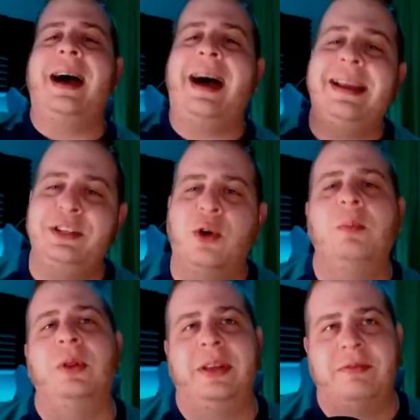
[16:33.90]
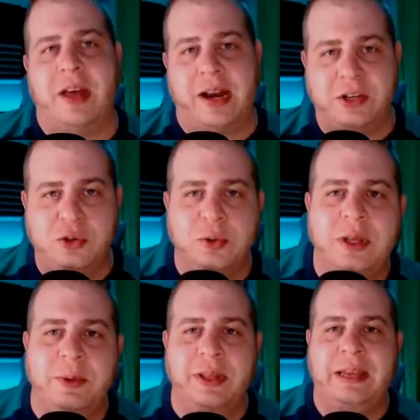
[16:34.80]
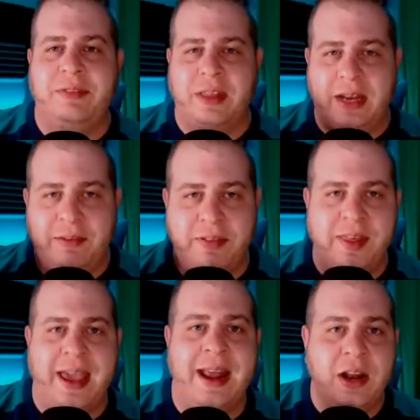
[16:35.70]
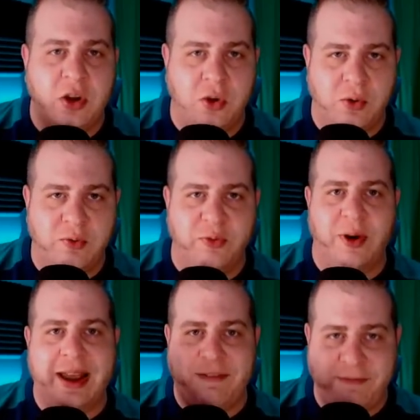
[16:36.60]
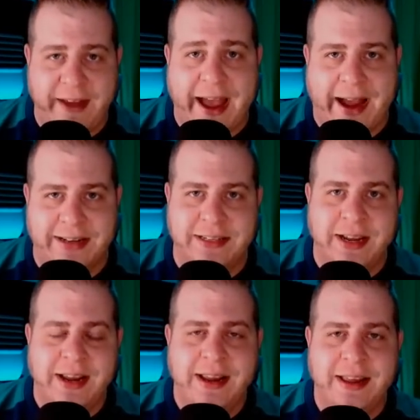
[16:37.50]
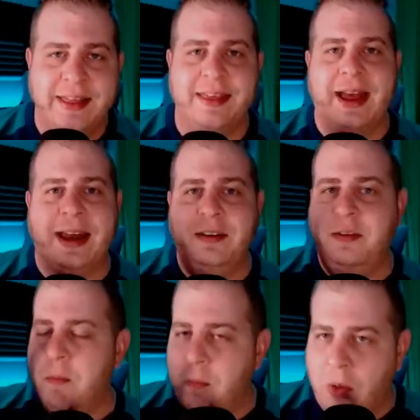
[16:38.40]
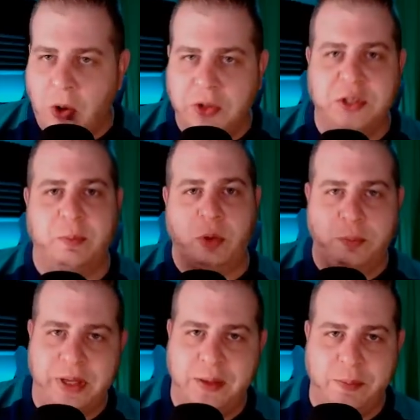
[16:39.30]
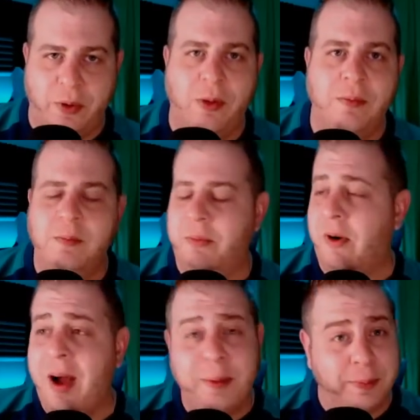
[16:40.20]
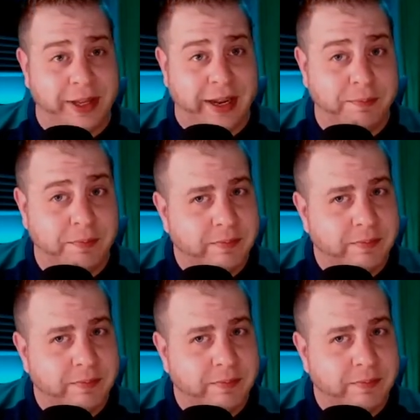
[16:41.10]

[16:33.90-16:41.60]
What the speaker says: I don't believe that. I truly believe that if they knew for a fact that multiple people, probably